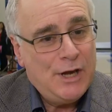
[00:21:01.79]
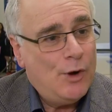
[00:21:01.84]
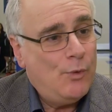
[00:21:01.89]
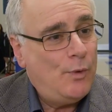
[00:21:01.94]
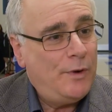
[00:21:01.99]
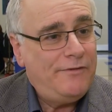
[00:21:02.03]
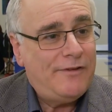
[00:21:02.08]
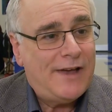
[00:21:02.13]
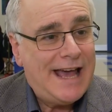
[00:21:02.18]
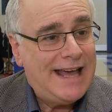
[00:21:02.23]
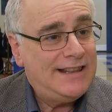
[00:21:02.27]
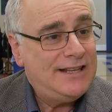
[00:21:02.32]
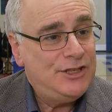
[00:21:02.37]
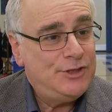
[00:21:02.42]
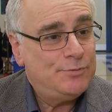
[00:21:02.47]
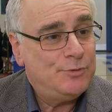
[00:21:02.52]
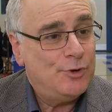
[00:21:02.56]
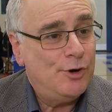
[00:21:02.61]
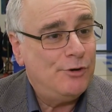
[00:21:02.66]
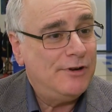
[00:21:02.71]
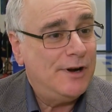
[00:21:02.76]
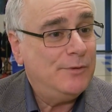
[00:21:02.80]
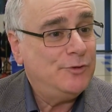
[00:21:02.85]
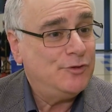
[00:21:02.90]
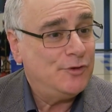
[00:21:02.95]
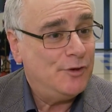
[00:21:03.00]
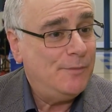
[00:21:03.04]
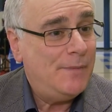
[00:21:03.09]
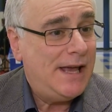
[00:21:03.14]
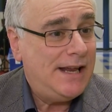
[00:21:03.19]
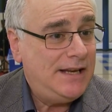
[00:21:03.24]
know, we've had these programs
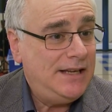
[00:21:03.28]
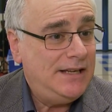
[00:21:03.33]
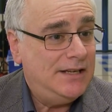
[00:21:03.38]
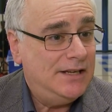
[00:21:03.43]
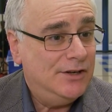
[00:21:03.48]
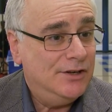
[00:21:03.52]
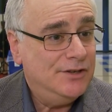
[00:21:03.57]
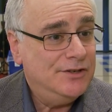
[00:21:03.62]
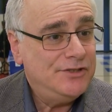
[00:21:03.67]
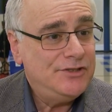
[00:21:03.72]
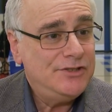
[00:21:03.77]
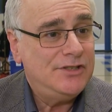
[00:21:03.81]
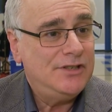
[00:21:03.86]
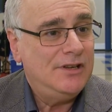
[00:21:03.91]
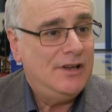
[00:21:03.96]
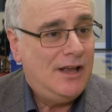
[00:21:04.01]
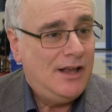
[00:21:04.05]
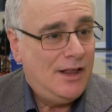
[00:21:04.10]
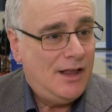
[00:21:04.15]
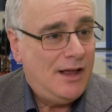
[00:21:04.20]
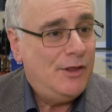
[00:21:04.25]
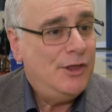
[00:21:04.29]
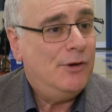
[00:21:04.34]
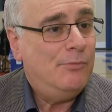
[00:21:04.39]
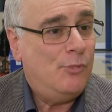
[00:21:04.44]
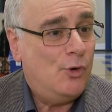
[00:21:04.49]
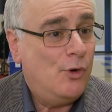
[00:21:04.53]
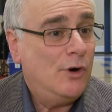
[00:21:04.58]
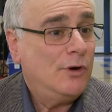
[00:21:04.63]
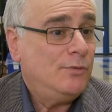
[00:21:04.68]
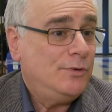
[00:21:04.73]
for many years. The
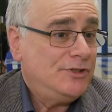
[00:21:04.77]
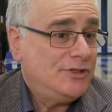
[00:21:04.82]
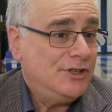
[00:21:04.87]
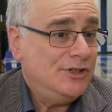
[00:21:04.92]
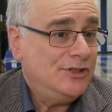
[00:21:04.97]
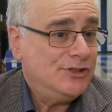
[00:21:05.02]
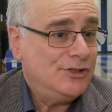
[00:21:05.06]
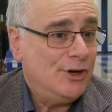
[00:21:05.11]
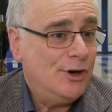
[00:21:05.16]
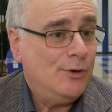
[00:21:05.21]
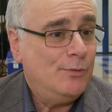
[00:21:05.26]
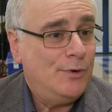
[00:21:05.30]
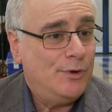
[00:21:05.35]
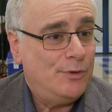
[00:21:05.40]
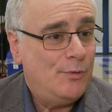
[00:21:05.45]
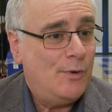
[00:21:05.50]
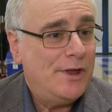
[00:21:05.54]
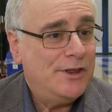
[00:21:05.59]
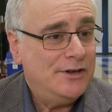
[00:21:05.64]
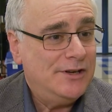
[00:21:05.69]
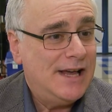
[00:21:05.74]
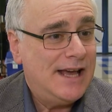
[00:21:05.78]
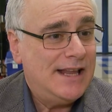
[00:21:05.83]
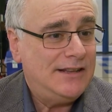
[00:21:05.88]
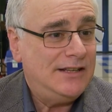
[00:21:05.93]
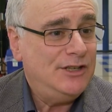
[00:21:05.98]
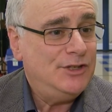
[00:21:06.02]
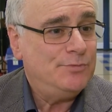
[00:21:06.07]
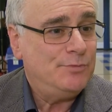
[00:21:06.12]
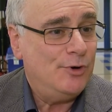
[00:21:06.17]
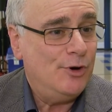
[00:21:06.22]
board was concerned with whether or not
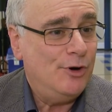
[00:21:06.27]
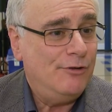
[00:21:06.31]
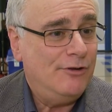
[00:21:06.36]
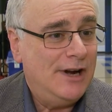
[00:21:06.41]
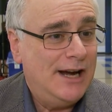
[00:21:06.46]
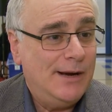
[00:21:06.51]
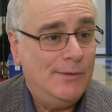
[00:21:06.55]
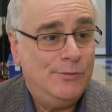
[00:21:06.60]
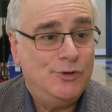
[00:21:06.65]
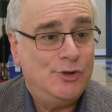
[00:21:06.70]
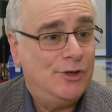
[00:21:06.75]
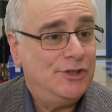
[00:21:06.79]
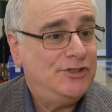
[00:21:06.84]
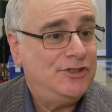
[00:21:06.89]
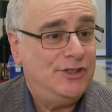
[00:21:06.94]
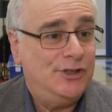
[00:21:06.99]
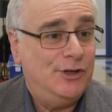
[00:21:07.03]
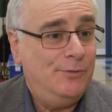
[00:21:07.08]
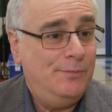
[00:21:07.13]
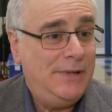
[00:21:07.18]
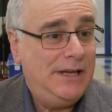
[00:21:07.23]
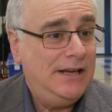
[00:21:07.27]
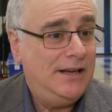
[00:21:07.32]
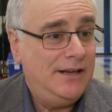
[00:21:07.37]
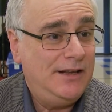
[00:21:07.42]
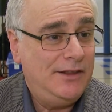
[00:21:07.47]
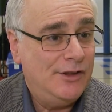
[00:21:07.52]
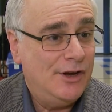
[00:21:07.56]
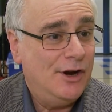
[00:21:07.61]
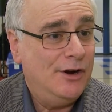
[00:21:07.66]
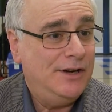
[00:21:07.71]
these programs are still meeting
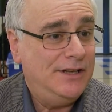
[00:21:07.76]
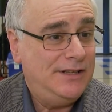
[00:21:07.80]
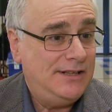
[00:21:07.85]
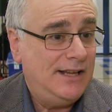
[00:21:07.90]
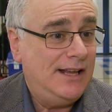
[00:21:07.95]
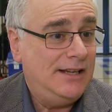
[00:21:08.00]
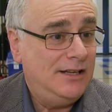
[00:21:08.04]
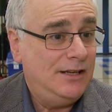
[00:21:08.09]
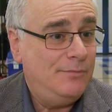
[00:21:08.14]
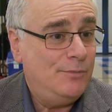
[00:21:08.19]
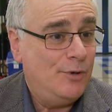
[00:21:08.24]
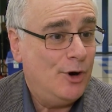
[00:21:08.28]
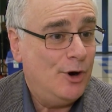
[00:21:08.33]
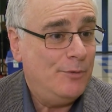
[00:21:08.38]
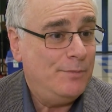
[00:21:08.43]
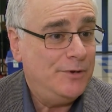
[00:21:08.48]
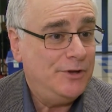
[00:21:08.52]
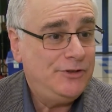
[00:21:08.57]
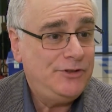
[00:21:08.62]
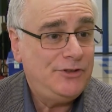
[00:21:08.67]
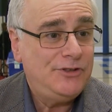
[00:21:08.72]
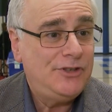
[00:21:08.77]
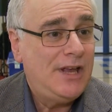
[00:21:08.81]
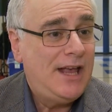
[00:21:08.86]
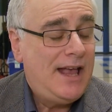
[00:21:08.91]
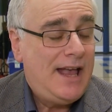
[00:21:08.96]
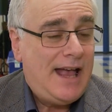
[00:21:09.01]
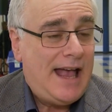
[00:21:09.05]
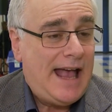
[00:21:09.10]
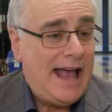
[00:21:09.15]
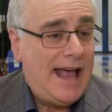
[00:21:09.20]
their intended purpose.
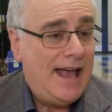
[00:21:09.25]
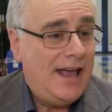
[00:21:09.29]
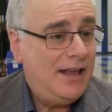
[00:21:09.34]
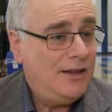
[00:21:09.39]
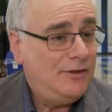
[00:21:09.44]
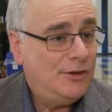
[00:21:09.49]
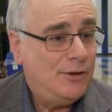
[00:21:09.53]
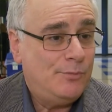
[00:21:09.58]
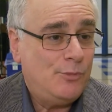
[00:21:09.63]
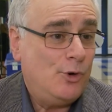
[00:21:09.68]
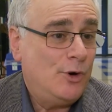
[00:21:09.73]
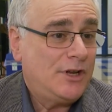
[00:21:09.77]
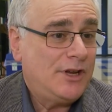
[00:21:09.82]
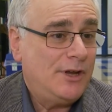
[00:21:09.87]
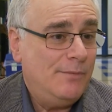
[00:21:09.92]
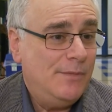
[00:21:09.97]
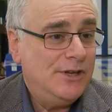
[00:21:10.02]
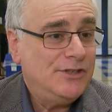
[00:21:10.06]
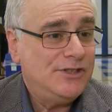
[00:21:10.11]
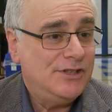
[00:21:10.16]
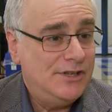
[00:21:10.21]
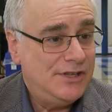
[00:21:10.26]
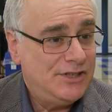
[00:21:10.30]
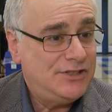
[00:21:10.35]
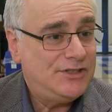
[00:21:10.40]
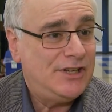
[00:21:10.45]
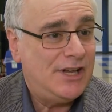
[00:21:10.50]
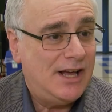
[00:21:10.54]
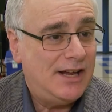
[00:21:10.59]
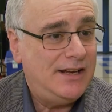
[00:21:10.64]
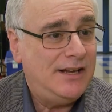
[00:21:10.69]
And the board commissioned a
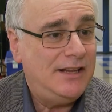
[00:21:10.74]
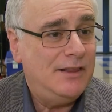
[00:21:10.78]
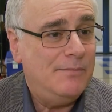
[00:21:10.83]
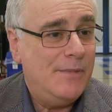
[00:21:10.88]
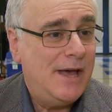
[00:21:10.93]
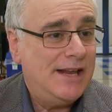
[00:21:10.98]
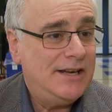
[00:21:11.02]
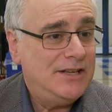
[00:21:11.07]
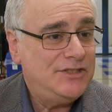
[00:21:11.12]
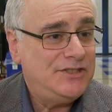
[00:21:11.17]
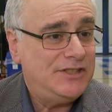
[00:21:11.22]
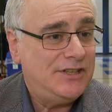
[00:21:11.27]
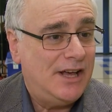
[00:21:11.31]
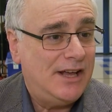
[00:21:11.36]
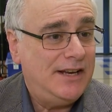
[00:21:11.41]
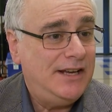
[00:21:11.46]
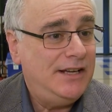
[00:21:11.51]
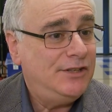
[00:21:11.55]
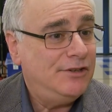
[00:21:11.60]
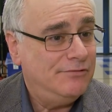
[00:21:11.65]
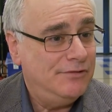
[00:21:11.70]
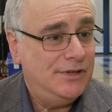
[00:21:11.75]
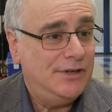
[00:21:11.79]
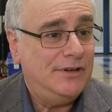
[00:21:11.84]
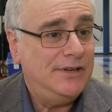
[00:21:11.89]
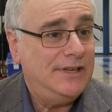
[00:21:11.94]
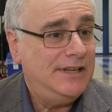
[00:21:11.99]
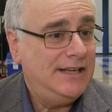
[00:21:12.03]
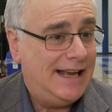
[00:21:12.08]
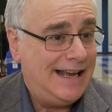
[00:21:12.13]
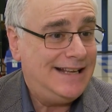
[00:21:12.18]
study, the Meta study, to
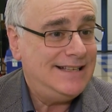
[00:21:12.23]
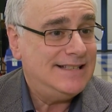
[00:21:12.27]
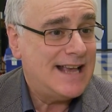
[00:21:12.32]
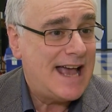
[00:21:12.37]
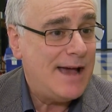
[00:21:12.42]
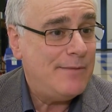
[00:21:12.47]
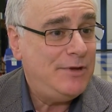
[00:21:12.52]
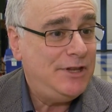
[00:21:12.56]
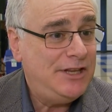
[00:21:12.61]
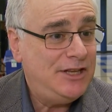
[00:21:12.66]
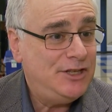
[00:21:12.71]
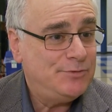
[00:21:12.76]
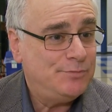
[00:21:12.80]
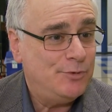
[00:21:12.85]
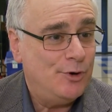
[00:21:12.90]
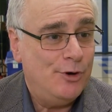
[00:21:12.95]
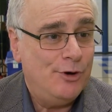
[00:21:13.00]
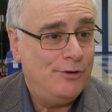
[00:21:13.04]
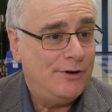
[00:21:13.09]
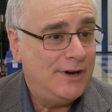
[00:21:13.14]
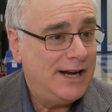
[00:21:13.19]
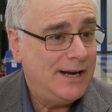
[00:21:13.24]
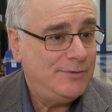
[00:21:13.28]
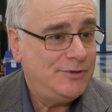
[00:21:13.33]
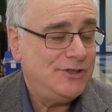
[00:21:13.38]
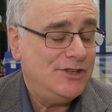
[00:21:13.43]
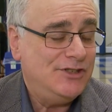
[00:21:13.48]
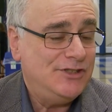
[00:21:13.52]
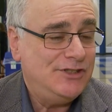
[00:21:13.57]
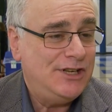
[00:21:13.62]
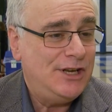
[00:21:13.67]
really examine these programs
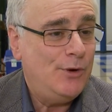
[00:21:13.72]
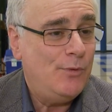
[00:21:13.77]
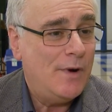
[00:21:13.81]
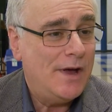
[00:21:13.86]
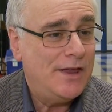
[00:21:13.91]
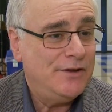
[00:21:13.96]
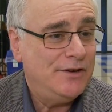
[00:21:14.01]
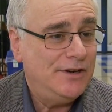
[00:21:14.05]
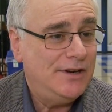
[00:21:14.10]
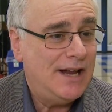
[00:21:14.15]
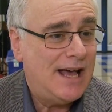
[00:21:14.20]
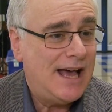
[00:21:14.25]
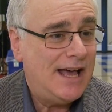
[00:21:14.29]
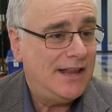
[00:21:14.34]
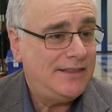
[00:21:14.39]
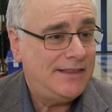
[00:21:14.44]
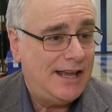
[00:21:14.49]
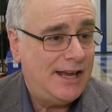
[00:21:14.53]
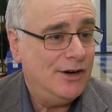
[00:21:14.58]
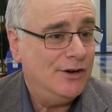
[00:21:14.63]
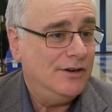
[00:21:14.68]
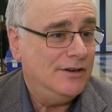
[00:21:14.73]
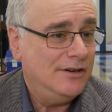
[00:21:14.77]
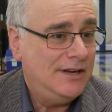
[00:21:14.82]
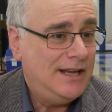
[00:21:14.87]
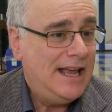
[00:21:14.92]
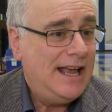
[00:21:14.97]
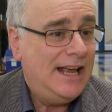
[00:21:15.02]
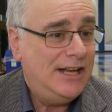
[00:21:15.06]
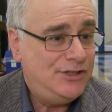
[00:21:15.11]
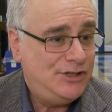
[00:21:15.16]
to see whether or not they are
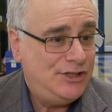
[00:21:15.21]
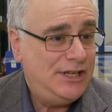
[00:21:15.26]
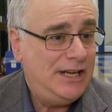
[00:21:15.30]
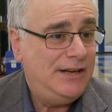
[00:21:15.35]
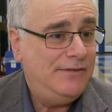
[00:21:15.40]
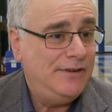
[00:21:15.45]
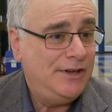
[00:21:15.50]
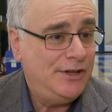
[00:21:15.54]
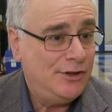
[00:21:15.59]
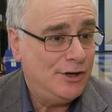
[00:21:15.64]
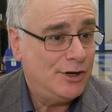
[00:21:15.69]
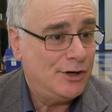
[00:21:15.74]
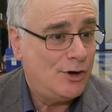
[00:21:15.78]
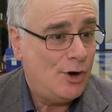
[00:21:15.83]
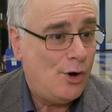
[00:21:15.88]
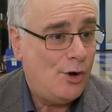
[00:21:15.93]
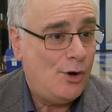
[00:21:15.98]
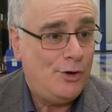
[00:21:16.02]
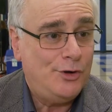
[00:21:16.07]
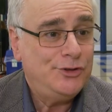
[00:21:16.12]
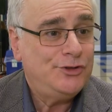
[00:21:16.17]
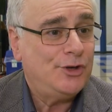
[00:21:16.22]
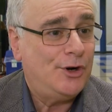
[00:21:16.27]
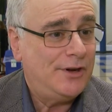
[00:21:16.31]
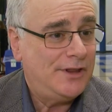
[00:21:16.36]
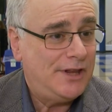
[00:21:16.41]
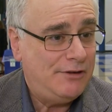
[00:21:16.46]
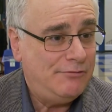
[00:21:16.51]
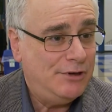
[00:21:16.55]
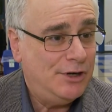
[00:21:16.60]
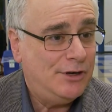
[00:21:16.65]
achieving their goals. Are
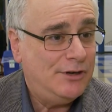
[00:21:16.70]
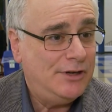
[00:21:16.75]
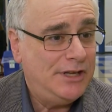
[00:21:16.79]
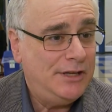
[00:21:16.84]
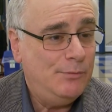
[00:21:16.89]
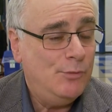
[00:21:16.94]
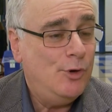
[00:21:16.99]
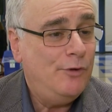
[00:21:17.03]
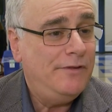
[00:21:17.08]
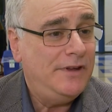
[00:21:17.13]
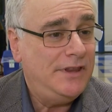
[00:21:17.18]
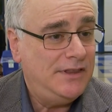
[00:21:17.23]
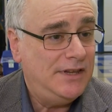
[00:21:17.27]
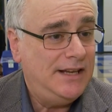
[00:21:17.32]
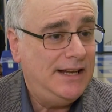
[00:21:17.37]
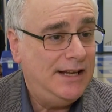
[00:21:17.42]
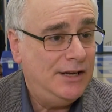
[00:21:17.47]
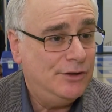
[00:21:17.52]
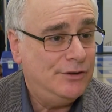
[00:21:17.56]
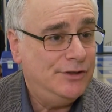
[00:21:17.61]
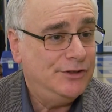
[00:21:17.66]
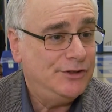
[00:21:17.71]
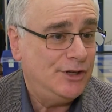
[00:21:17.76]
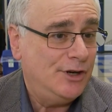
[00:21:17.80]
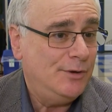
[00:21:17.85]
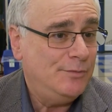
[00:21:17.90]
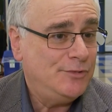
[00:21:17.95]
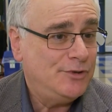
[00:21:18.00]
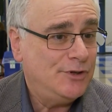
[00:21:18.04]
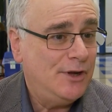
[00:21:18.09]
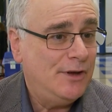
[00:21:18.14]
they really moving the needle in
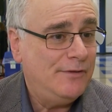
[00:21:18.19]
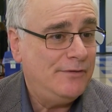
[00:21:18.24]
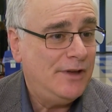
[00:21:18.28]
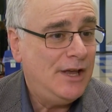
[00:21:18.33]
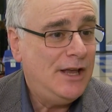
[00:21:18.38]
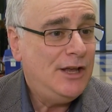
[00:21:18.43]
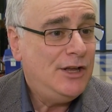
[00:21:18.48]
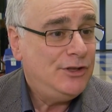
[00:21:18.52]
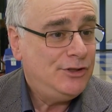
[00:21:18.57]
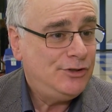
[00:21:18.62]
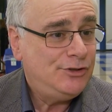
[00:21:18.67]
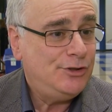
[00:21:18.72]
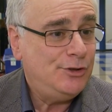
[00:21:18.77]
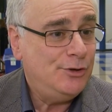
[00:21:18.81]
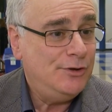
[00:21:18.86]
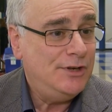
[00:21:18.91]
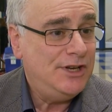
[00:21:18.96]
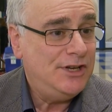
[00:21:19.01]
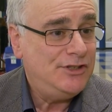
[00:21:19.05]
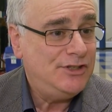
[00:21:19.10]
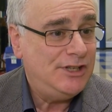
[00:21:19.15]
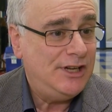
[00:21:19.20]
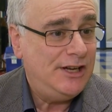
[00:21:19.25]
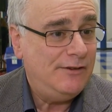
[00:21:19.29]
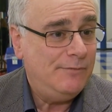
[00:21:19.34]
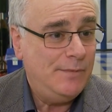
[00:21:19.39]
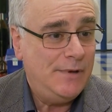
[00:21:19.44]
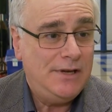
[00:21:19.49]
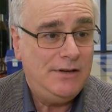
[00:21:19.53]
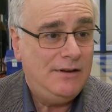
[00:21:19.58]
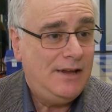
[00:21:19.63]
terms of student
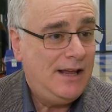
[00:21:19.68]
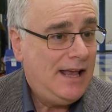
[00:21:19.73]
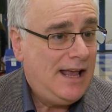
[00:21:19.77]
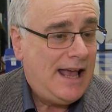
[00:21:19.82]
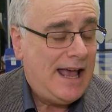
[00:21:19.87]
achievement?